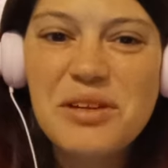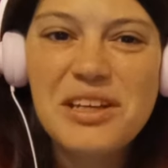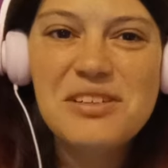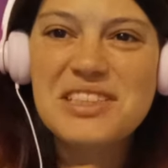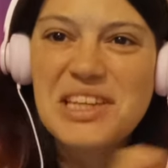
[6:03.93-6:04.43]
they were
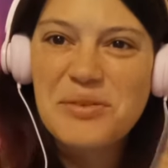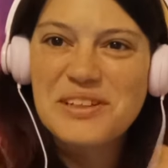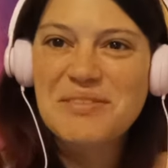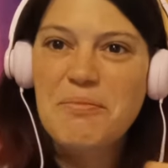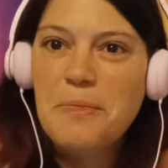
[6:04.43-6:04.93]
using, they
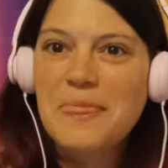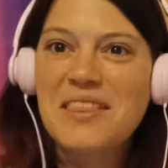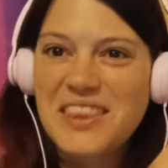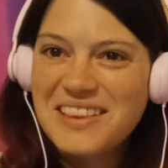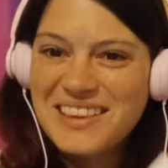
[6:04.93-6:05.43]
were.
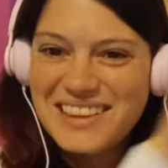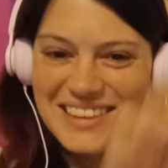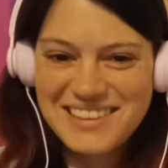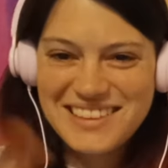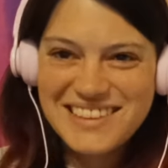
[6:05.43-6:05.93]
It
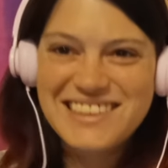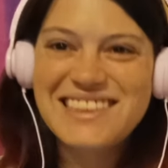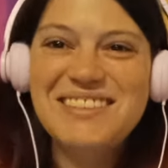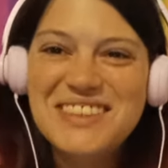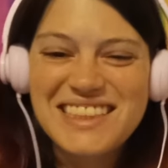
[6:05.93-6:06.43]

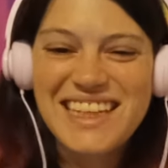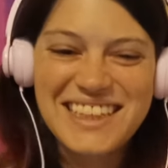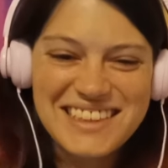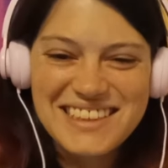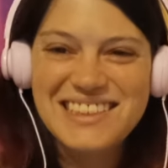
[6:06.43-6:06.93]
was
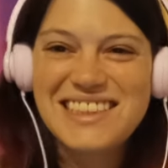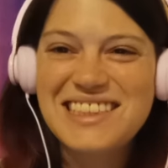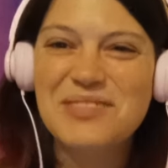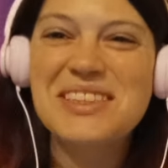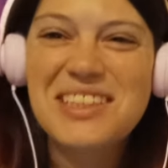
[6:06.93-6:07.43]
like
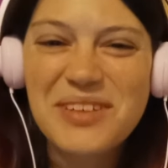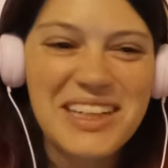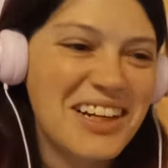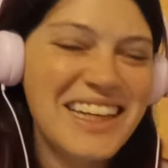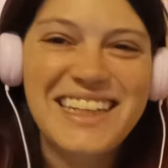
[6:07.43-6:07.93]
this is what's
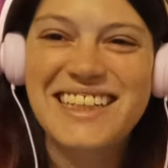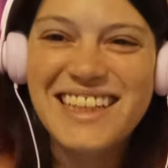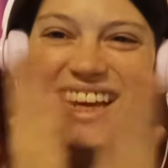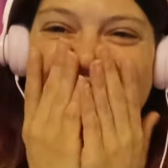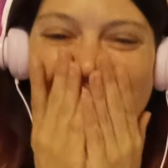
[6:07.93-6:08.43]
going on.
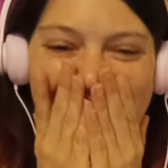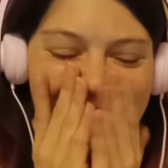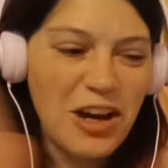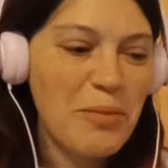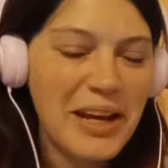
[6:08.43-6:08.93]

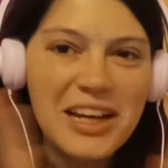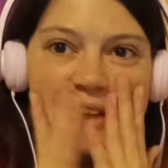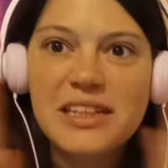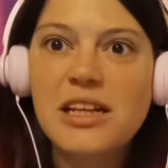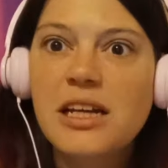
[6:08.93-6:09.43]
Ah, oh my
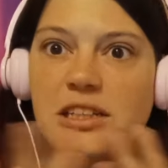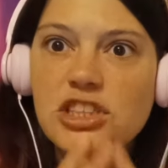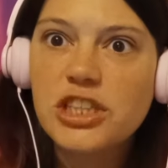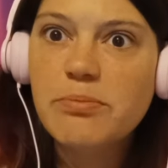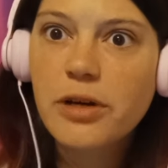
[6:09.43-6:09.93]
god, did
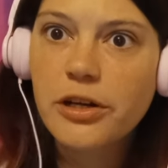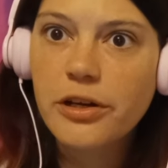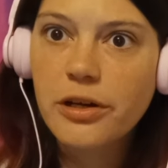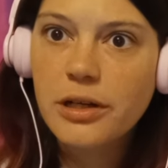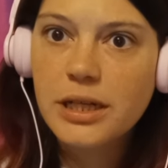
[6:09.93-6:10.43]
did she
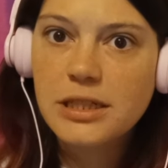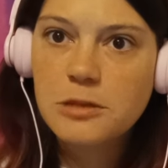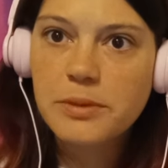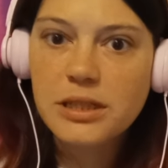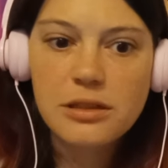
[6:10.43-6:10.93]
murder her
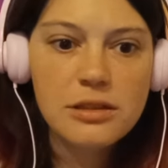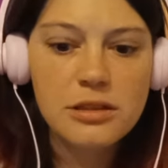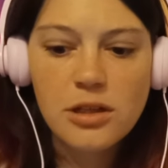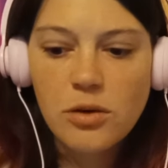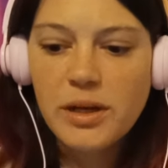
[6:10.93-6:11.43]
husband?
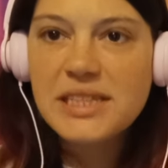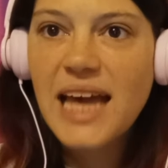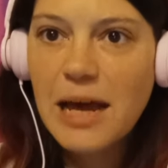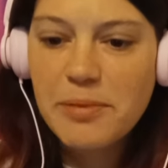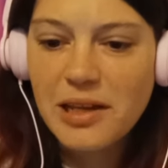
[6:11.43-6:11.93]
What is
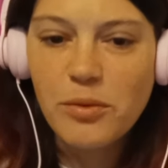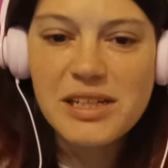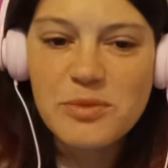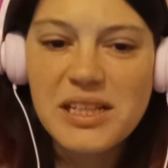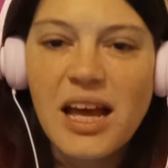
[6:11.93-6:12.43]
happening?
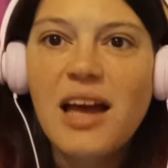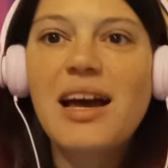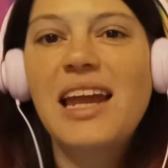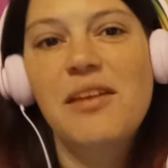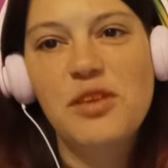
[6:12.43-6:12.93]
What is what?
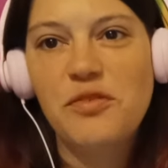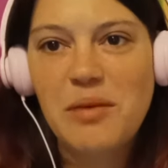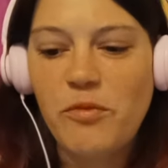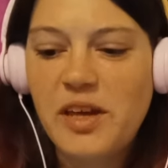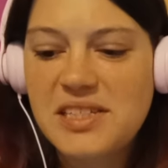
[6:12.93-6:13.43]
I love the
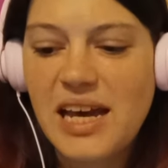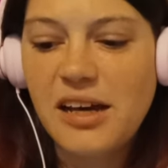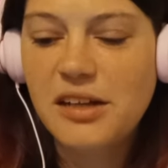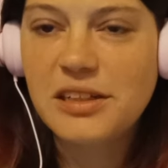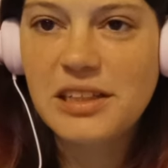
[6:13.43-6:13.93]
femme
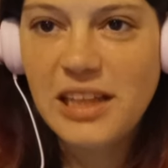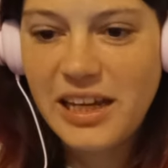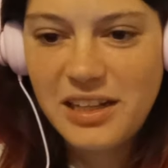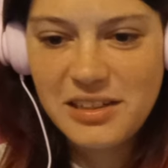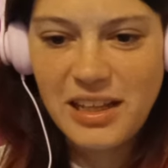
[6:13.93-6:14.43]
fatale
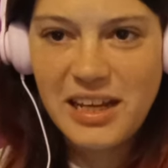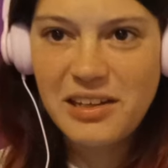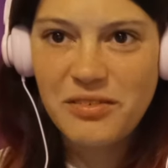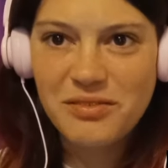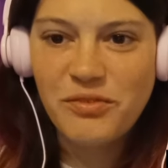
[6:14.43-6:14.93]
like
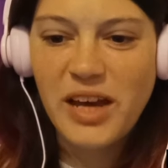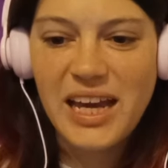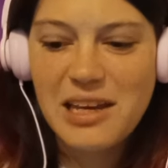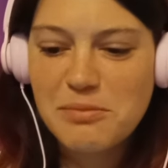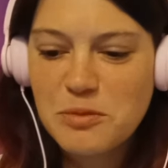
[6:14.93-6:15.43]
like
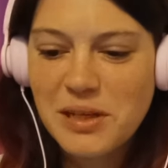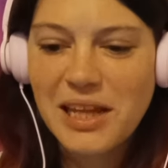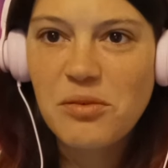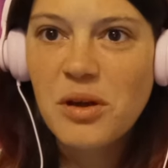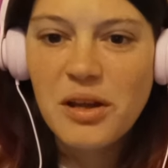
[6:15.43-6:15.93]
vibes, but
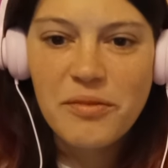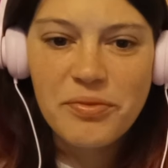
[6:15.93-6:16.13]
like,